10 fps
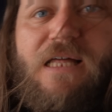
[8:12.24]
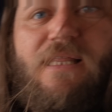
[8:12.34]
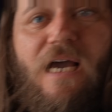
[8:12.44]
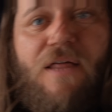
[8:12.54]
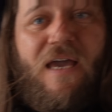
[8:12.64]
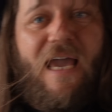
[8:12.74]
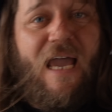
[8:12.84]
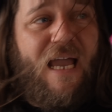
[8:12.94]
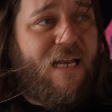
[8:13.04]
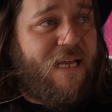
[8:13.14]
the other
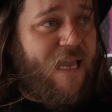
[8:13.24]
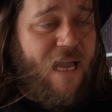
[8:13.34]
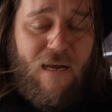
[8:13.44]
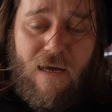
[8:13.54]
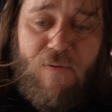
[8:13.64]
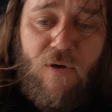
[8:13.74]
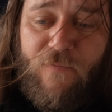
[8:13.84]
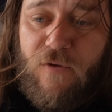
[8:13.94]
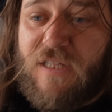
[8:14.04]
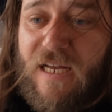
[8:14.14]
hand. Again, a
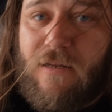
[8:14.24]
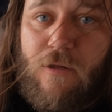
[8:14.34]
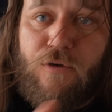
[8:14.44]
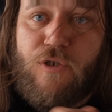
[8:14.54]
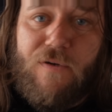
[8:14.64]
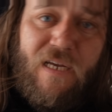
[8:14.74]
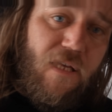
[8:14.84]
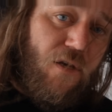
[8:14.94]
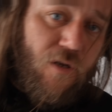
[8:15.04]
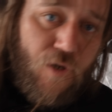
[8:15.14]
beautiful standalone trick
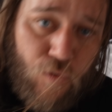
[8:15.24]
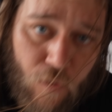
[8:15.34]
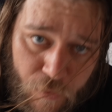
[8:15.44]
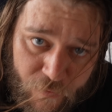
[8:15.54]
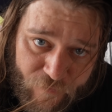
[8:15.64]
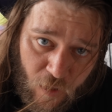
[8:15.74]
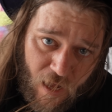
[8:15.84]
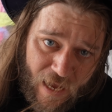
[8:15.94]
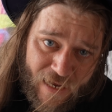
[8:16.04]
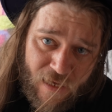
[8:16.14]
that you can do on the
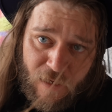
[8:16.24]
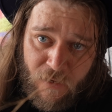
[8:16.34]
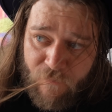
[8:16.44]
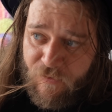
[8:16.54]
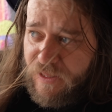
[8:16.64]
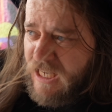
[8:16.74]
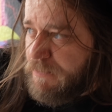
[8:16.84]
fly for this